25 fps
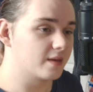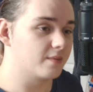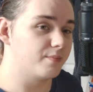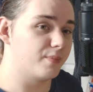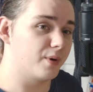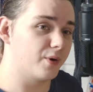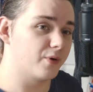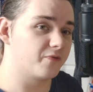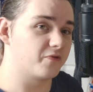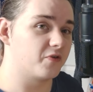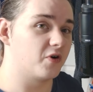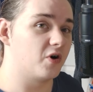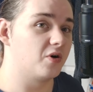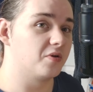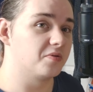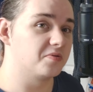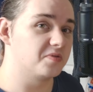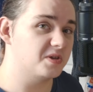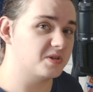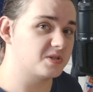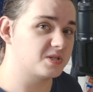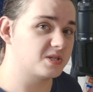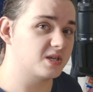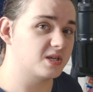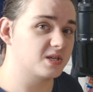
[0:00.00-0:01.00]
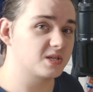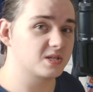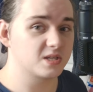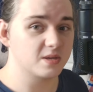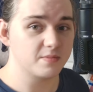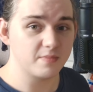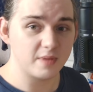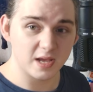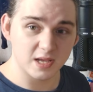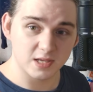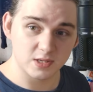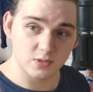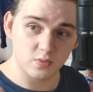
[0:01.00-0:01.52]
both on this system,
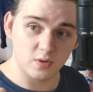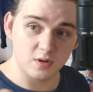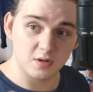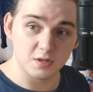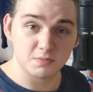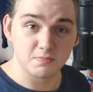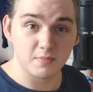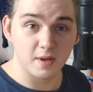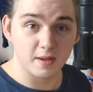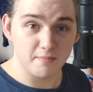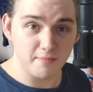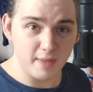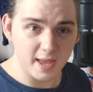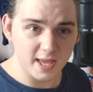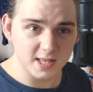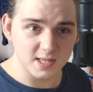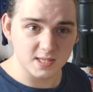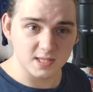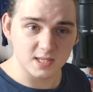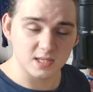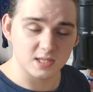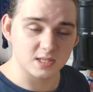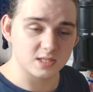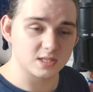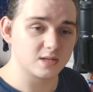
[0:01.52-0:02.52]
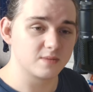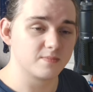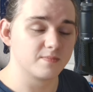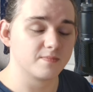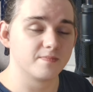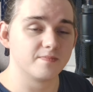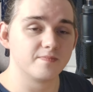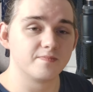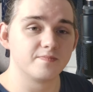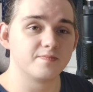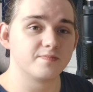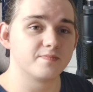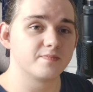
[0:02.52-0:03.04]
as well as my main system,
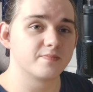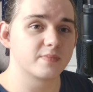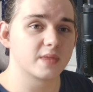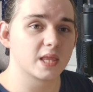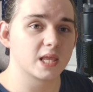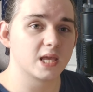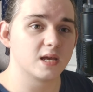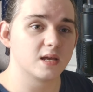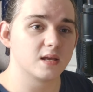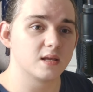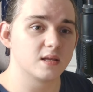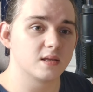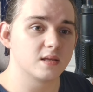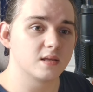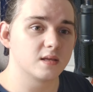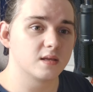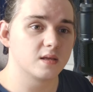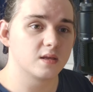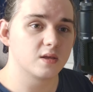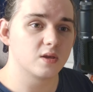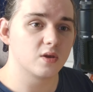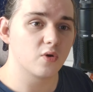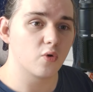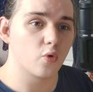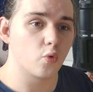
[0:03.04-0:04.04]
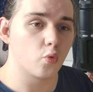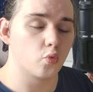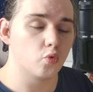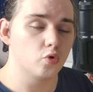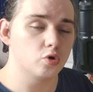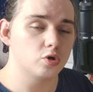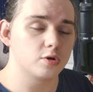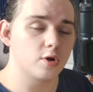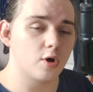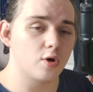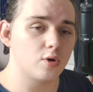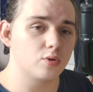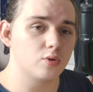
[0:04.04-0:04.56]

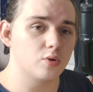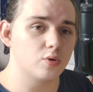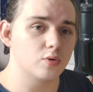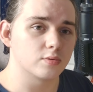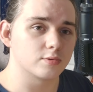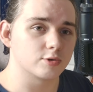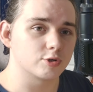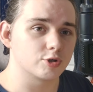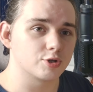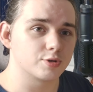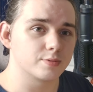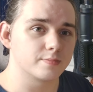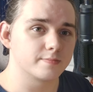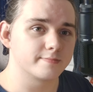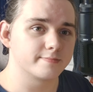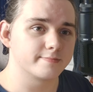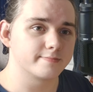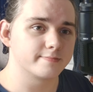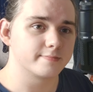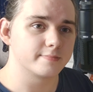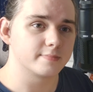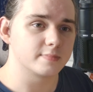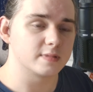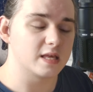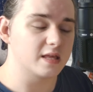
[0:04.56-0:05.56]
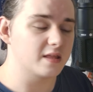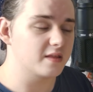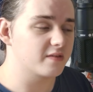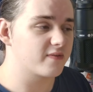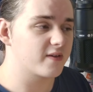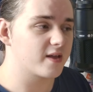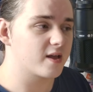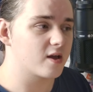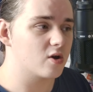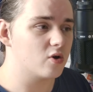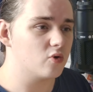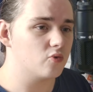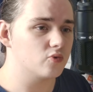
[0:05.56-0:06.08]
would not launch. The only
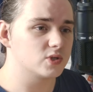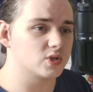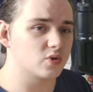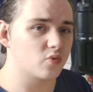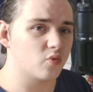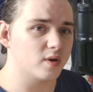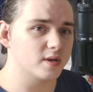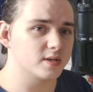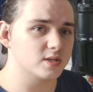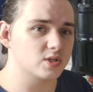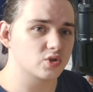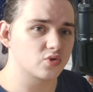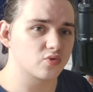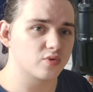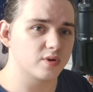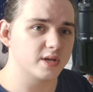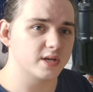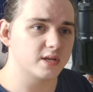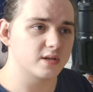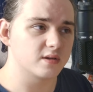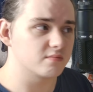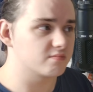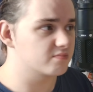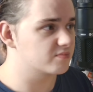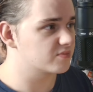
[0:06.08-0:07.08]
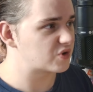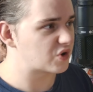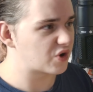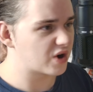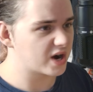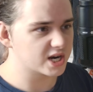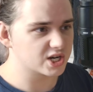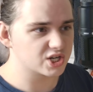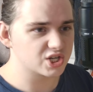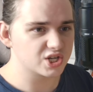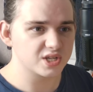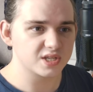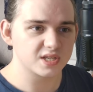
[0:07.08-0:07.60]
thing I got was a white screen,
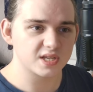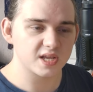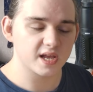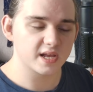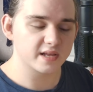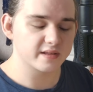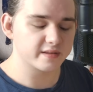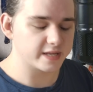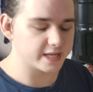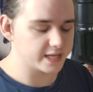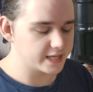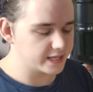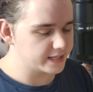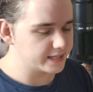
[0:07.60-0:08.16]
crashes, and